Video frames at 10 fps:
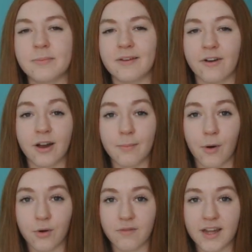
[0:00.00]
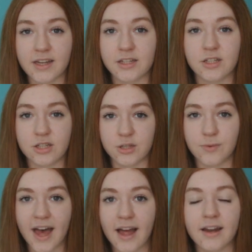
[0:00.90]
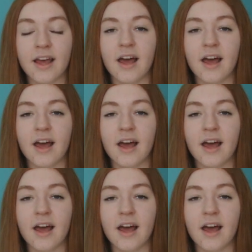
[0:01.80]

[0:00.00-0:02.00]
be very motivated to do that,